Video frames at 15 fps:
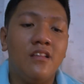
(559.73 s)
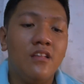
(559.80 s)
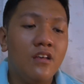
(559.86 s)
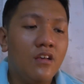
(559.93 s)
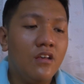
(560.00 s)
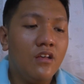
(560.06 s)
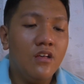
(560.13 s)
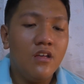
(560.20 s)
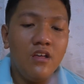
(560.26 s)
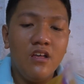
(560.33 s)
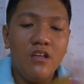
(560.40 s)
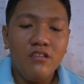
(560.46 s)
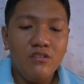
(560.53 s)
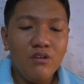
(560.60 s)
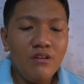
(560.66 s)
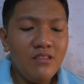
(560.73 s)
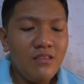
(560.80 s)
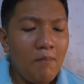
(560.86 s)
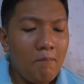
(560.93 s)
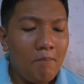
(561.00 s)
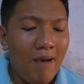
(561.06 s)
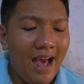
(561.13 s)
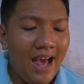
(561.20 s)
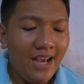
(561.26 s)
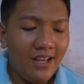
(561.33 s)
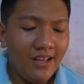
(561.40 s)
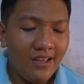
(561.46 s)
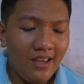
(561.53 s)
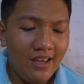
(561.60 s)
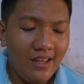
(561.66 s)
So at the back,
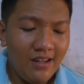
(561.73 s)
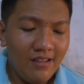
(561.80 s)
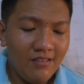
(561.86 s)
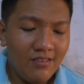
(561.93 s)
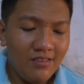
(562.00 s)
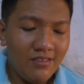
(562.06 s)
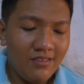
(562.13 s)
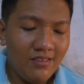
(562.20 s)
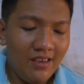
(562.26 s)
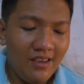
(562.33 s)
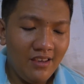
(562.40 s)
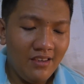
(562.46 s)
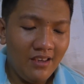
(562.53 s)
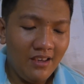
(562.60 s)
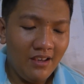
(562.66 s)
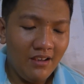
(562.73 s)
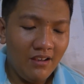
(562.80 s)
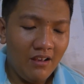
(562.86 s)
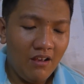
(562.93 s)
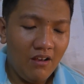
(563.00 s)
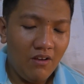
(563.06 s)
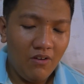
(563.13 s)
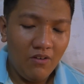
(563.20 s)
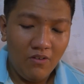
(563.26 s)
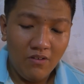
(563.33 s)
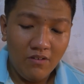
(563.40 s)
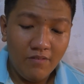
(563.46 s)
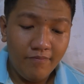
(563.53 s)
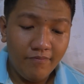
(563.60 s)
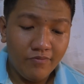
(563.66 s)
it is saying,
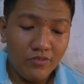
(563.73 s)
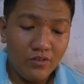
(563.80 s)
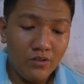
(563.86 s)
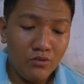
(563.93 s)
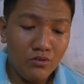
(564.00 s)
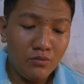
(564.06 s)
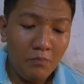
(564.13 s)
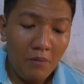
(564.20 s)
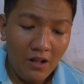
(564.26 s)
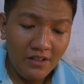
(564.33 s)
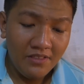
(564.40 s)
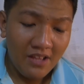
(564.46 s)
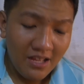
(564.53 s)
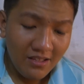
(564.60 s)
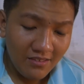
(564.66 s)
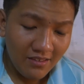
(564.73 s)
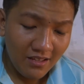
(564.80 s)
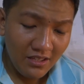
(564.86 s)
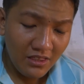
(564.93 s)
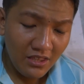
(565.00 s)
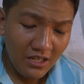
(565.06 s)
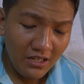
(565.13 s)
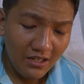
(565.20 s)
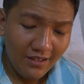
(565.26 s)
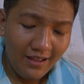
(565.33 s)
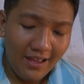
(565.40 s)
oh, small nuts, I think.